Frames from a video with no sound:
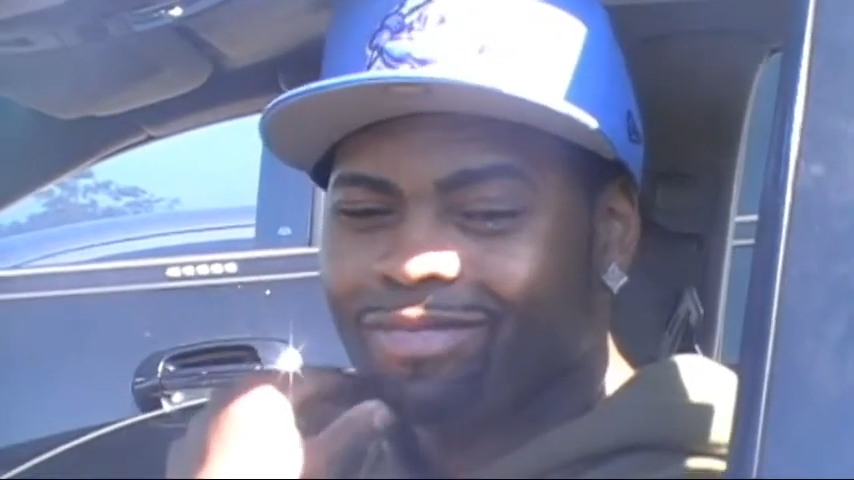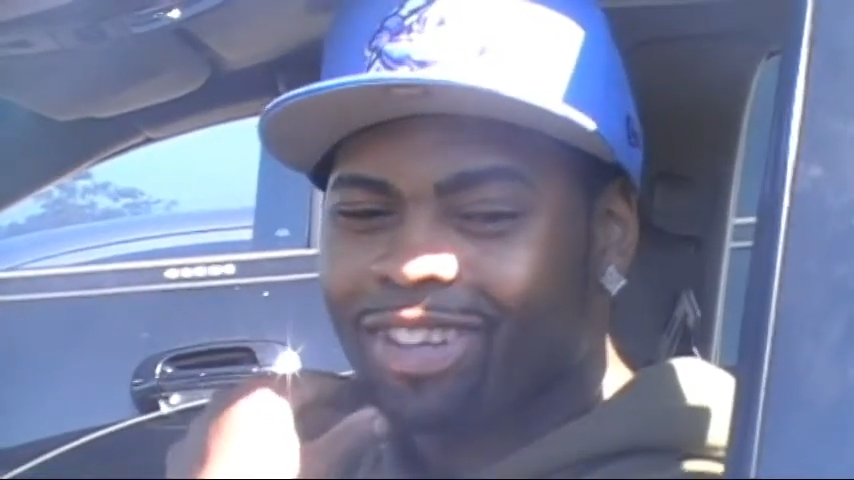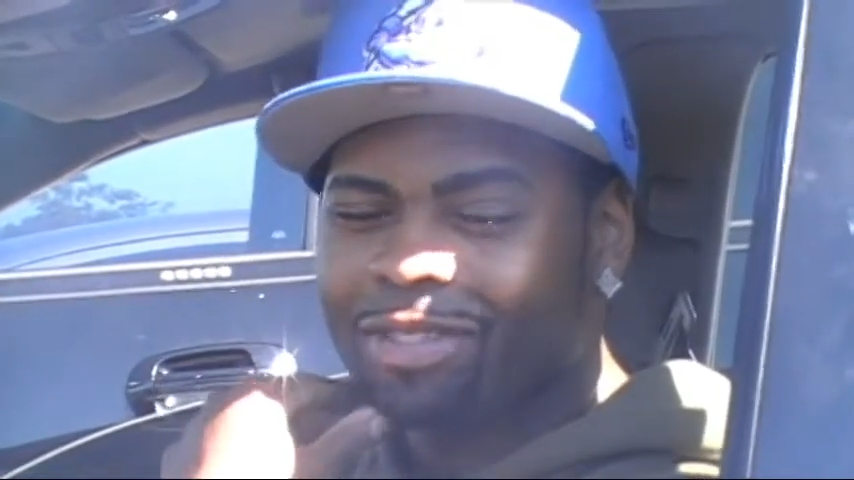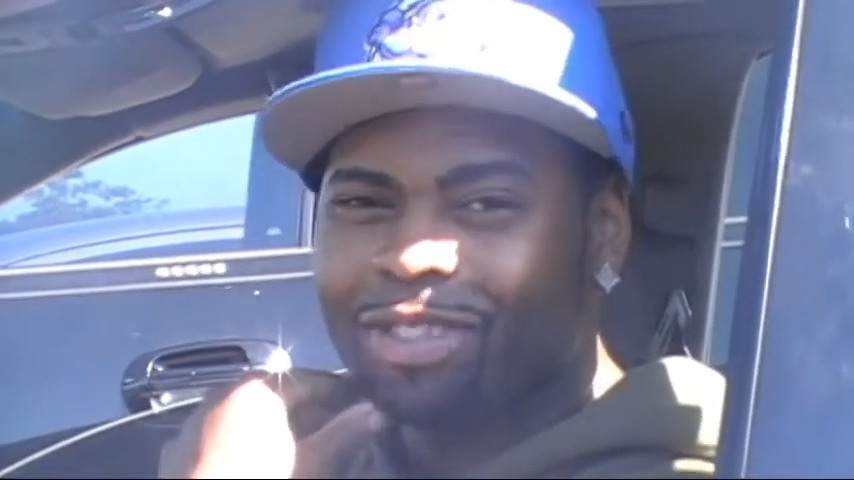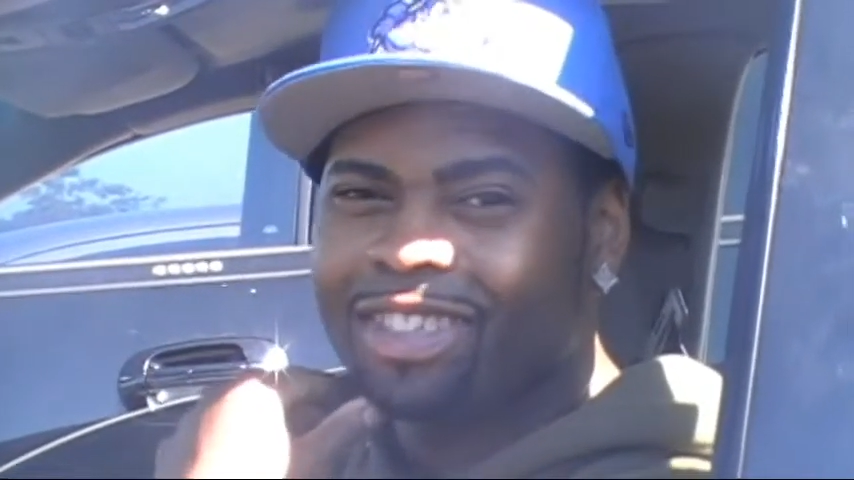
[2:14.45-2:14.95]

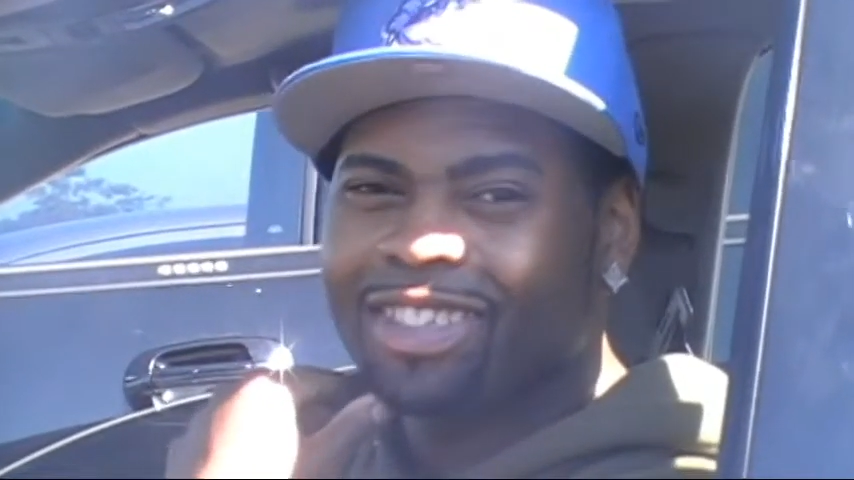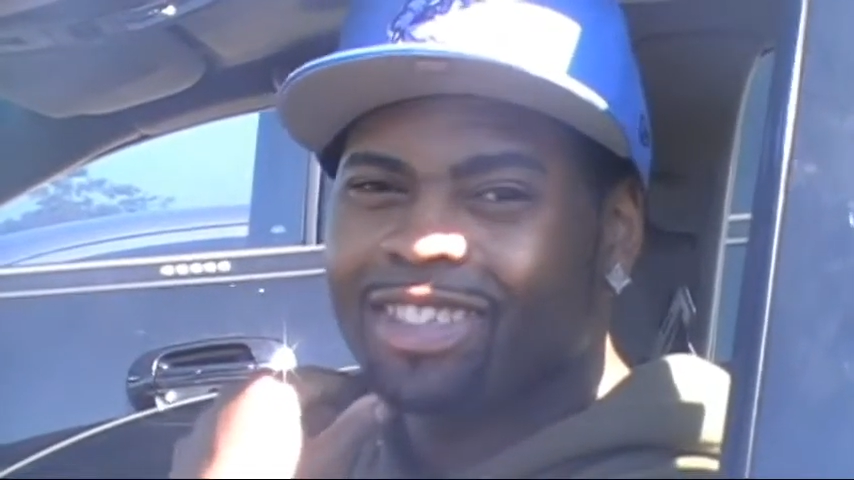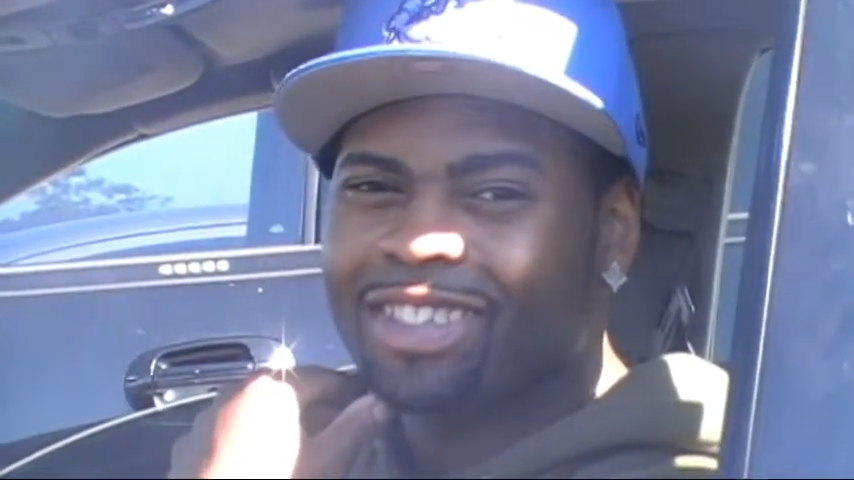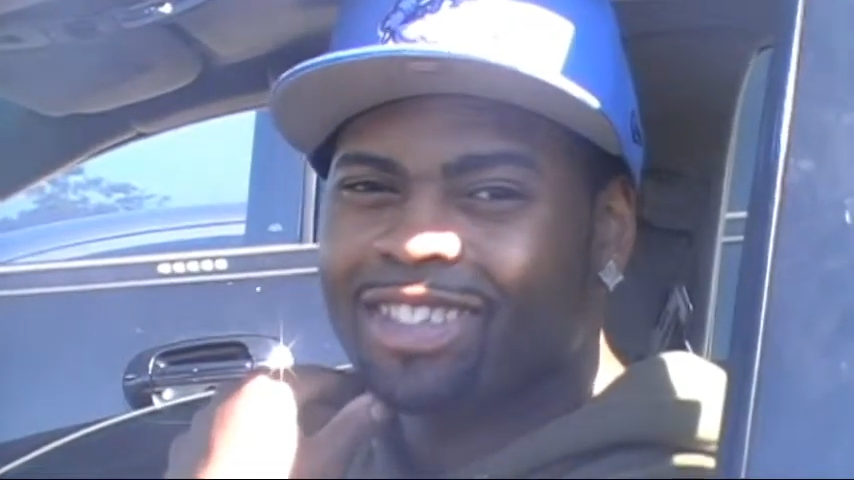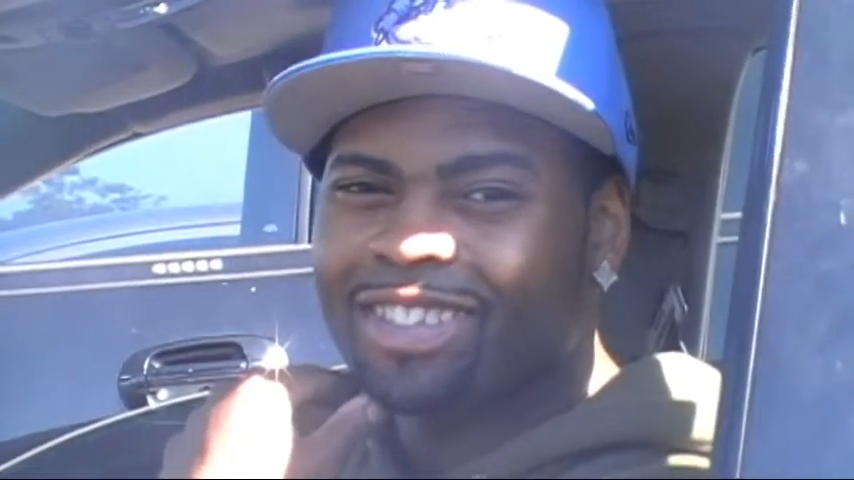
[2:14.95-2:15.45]
it was
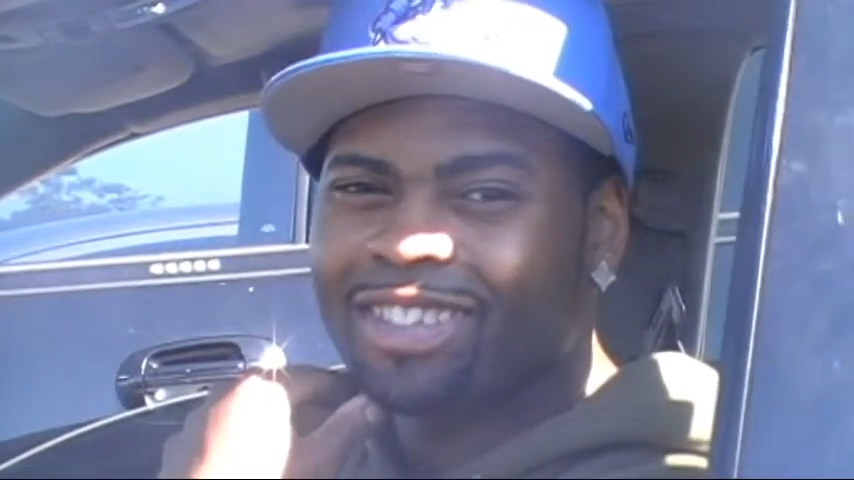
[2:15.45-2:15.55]
just,